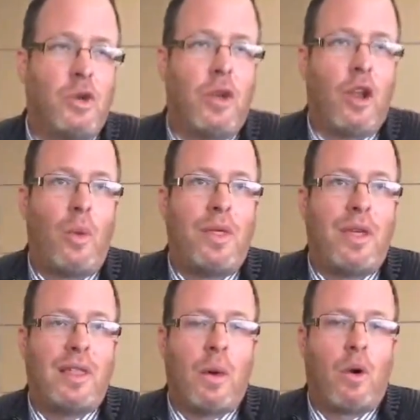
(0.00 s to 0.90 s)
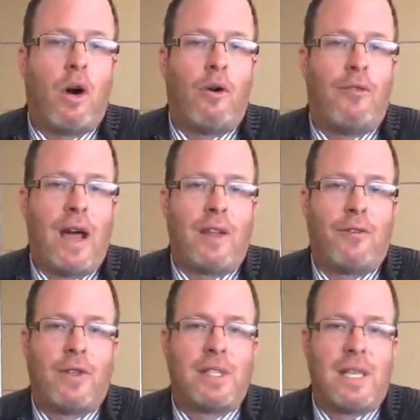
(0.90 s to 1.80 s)
true. You know, we think that we're all fighting
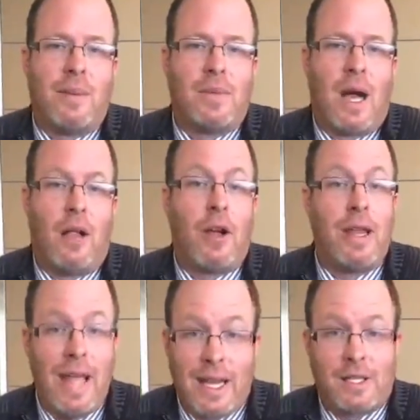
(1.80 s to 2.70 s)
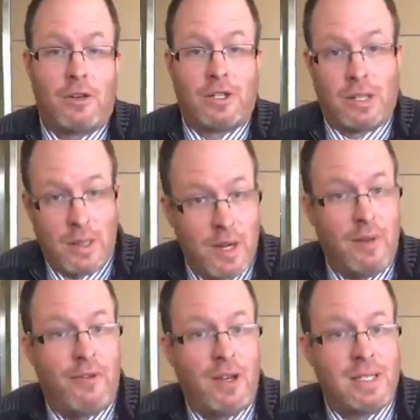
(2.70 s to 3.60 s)
for the same dollar. And yes, there's
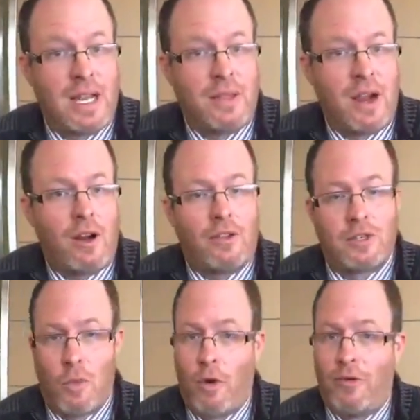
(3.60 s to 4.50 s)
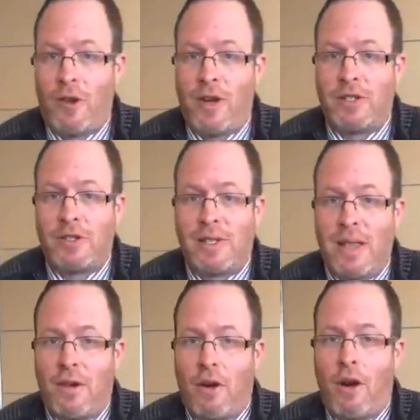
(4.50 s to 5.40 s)
limited funds out there and there's more fundraisers
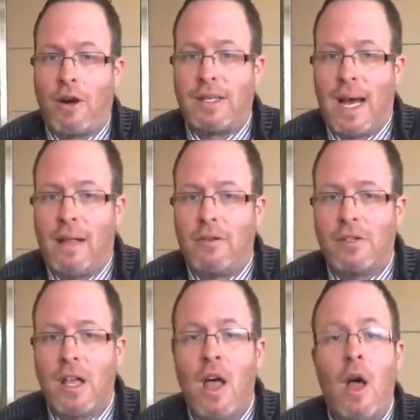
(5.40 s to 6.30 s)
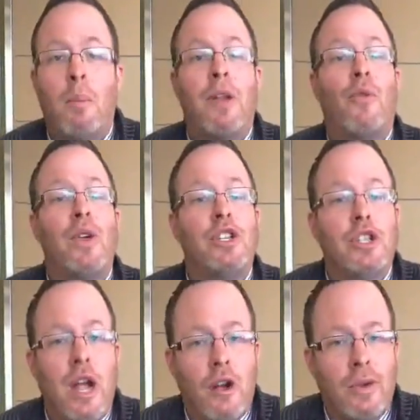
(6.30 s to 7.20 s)
than there are dollars. Mm-hmm. But if we
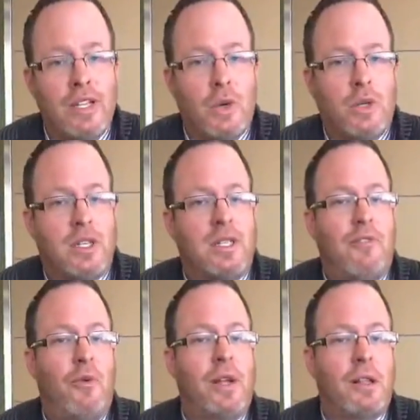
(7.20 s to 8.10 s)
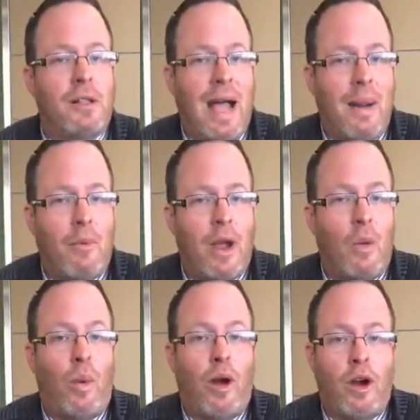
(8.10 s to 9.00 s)
share resources, if we
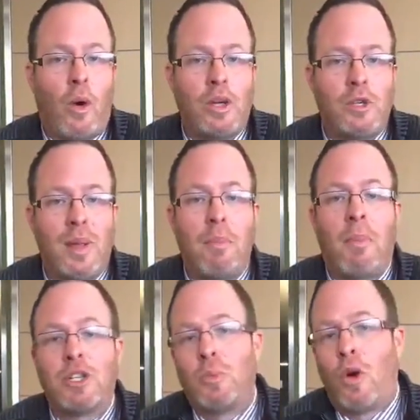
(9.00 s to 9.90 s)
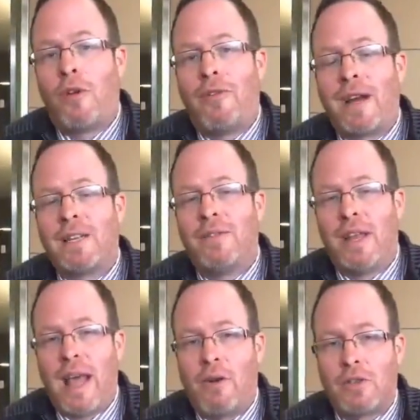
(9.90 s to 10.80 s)
collaborate, we're going to be much more effective
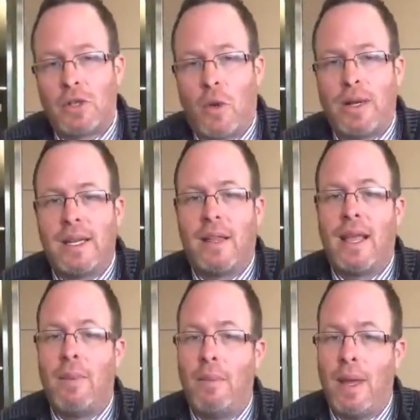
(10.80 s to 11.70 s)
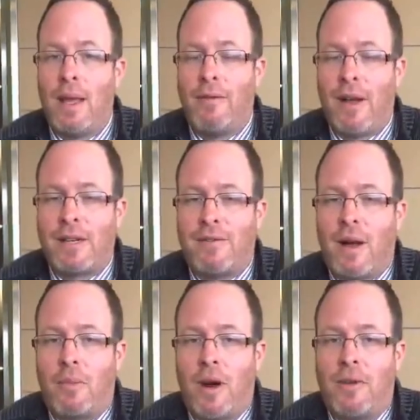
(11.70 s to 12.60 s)
in our storytelling and being effective
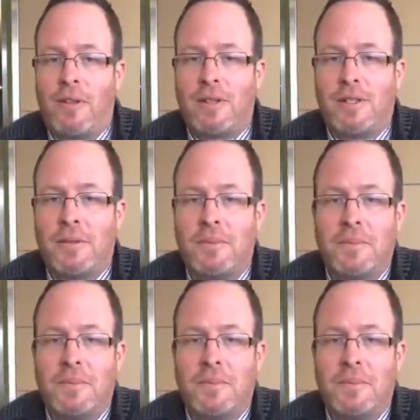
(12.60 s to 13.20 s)
nonprofits.